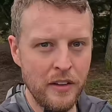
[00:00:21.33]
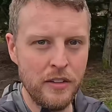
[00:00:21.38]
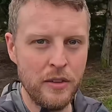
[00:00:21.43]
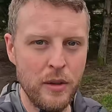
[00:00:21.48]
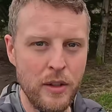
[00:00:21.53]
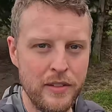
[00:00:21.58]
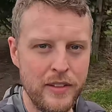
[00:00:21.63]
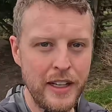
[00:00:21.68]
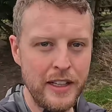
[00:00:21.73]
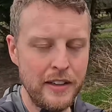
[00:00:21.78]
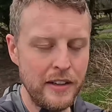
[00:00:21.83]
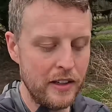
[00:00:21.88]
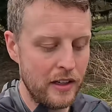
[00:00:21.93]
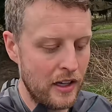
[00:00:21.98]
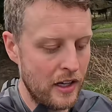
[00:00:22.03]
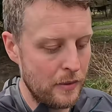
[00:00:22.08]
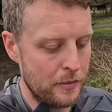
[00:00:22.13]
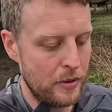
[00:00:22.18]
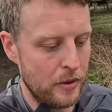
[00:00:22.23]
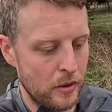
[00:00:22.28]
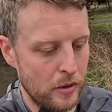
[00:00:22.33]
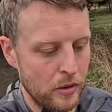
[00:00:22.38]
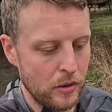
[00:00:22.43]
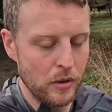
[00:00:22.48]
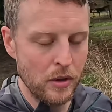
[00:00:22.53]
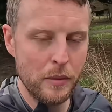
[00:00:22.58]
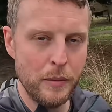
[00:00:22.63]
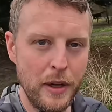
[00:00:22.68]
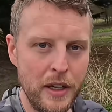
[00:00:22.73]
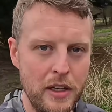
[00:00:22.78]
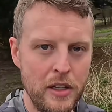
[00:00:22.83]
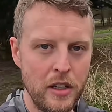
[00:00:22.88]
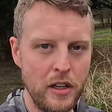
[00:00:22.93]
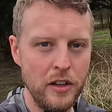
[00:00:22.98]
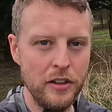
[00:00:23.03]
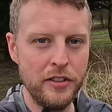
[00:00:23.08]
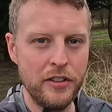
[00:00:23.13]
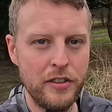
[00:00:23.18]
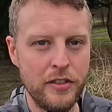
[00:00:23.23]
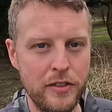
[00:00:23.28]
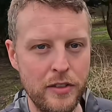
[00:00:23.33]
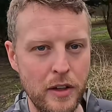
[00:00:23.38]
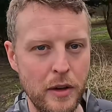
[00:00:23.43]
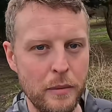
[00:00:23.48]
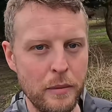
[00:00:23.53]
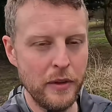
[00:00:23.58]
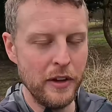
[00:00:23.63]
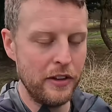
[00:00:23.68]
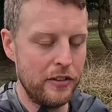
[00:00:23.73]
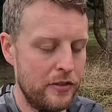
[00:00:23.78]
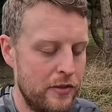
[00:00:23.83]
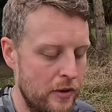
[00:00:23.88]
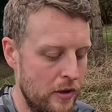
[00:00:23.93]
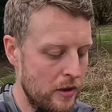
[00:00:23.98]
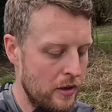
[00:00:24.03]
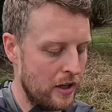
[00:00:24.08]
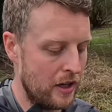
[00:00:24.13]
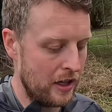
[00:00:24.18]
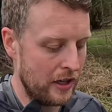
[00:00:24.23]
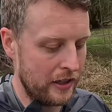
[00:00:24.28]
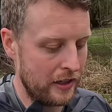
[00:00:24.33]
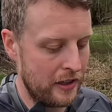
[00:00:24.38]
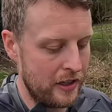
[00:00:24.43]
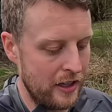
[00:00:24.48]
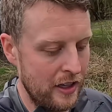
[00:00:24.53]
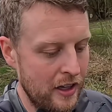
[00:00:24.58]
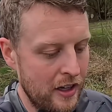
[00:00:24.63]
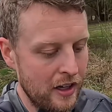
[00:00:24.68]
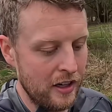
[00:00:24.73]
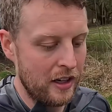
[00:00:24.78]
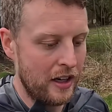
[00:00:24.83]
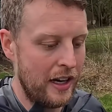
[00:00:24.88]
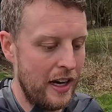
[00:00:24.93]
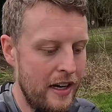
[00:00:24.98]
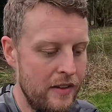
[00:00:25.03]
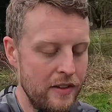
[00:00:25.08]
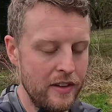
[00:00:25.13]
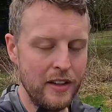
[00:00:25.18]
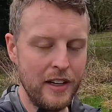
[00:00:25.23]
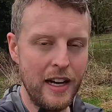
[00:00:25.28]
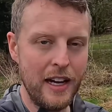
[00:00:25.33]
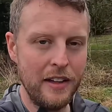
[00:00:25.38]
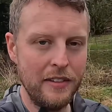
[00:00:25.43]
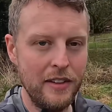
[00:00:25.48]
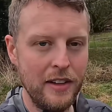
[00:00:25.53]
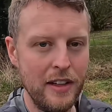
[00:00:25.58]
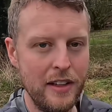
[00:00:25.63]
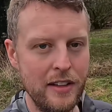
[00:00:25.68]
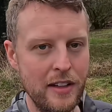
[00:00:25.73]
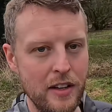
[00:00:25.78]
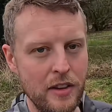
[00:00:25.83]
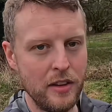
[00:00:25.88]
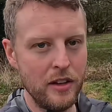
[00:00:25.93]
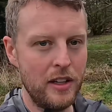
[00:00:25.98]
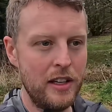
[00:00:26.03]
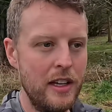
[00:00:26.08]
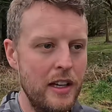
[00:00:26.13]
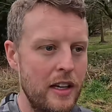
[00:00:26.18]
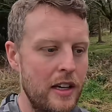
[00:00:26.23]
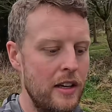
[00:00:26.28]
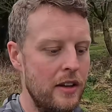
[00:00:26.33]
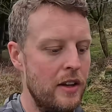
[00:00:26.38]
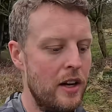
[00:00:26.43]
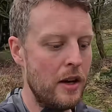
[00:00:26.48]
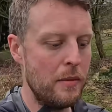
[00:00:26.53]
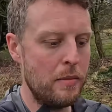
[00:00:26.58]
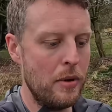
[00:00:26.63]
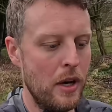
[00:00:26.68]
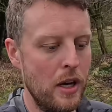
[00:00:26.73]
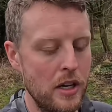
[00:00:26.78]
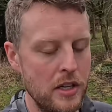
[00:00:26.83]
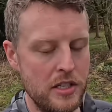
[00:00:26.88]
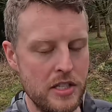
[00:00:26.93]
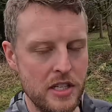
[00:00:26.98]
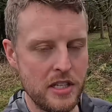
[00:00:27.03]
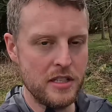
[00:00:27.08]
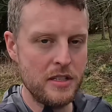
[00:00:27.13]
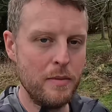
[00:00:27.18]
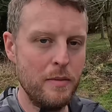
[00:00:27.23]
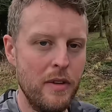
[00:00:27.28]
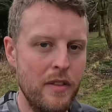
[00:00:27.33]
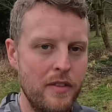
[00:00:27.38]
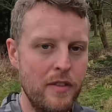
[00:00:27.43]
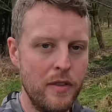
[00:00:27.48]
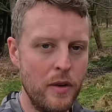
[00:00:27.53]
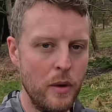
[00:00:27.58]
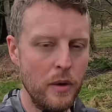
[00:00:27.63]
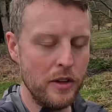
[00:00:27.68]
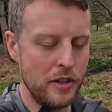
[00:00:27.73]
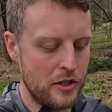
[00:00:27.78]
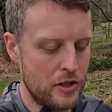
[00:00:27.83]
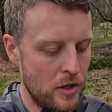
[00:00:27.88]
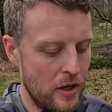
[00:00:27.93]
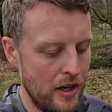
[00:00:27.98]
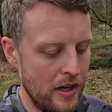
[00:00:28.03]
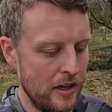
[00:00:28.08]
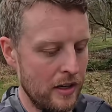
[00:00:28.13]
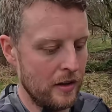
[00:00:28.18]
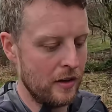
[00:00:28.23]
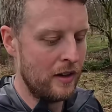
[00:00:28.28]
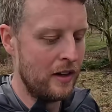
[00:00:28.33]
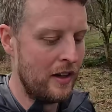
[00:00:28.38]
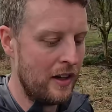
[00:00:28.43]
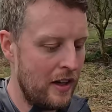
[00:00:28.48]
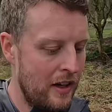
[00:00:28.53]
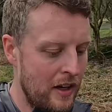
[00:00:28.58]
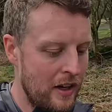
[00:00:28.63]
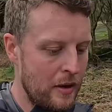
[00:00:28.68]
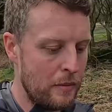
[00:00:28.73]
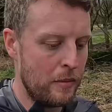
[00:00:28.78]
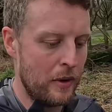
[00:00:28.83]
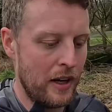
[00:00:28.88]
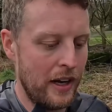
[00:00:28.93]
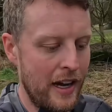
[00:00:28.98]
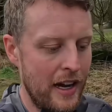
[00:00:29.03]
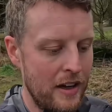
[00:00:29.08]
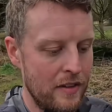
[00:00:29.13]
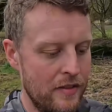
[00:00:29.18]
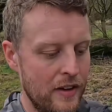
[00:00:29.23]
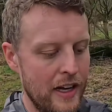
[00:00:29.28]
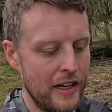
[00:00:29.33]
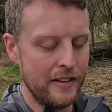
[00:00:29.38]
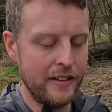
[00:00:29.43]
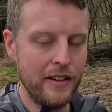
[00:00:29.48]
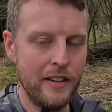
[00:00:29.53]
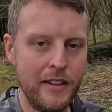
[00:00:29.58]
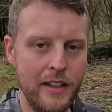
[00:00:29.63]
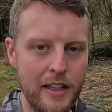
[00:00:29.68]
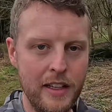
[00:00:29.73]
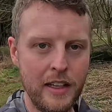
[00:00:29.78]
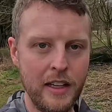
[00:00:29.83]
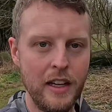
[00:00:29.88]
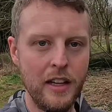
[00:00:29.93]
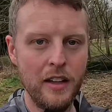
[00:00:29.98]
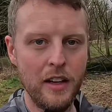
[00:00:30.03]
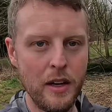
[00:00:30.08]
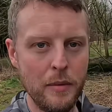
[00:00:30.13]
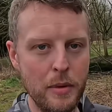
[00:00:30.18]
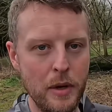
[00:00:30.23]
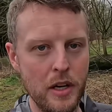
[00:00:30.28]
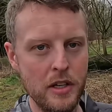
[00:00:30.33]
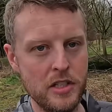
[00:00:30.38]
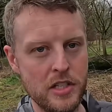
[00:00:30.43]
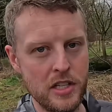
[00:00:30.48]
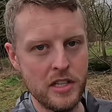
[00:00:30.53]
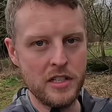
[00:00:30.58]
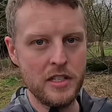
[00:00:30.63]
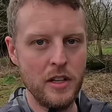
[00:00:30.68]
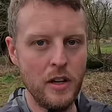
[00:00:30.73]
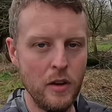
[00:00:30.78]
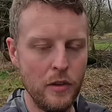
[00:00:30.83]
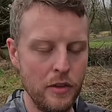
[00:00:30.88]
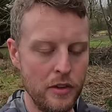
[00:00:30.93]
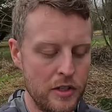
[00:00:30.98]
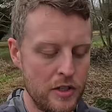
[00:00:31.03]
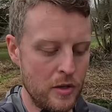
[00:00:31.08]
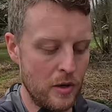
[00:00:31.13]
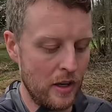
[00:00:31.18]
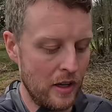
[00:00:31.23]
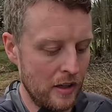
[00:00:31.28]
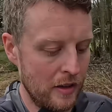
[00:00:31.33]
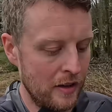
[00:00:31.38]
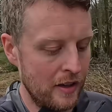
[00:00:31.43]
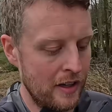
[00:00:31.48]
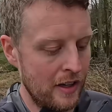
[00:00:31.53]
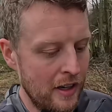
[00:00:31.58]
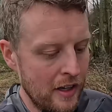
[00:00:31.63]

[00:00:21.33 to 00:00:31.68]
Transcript: So I've added up all of my costs from this through hike. I haven't added the gear that I purchased before the trail, but I have added the gear that I purchased on the trail.